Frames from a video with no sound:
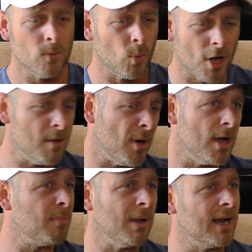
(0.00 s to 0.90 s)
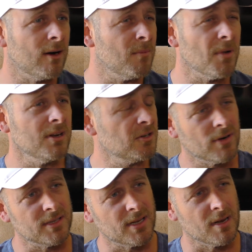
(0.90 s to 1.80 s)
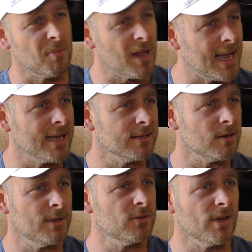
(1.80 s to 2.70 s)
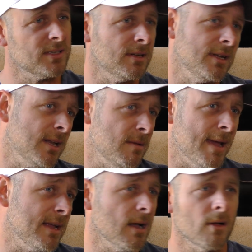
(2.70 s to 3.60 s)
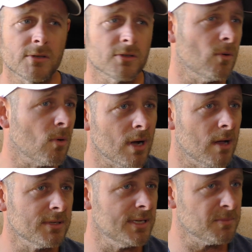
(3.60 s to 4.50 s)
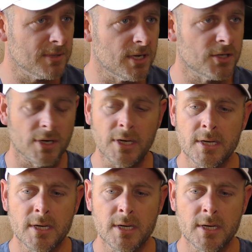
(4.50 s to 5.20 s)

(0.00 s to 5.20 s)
When I buy a player, I'm not interested in the play act, and I'm interested in can he make goals or score goals in his position.